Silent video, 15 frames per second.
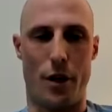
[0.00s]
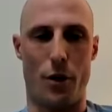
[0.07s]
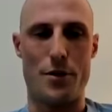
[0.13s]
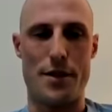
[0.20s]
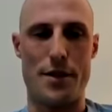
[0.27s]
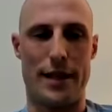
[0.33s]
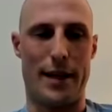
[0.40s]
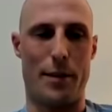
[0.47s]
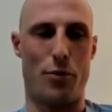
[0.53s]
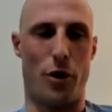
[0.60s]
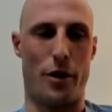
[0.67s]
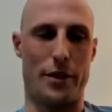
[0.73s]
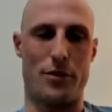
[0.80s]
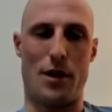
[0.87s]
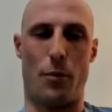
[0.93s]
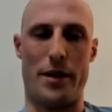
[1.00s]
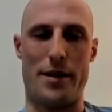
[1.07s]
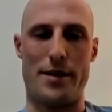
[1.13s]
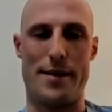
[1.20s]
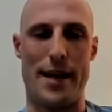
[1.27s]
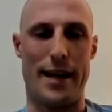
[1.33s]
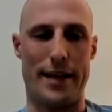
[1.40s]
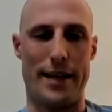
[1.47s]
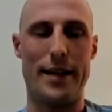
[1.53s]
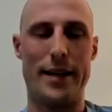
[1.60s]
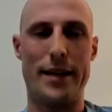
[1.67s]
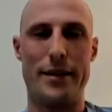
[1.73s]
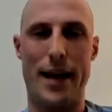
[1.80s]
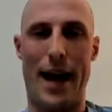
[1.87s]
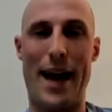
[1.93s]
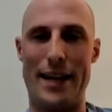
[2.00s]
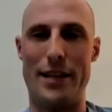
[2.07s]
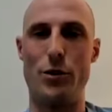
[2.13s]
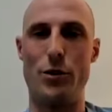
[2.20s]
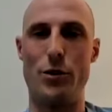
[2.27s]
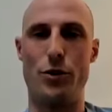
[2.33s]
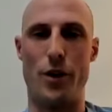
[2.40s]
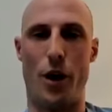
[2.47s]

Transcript: selling a product to someone and saying, hey, you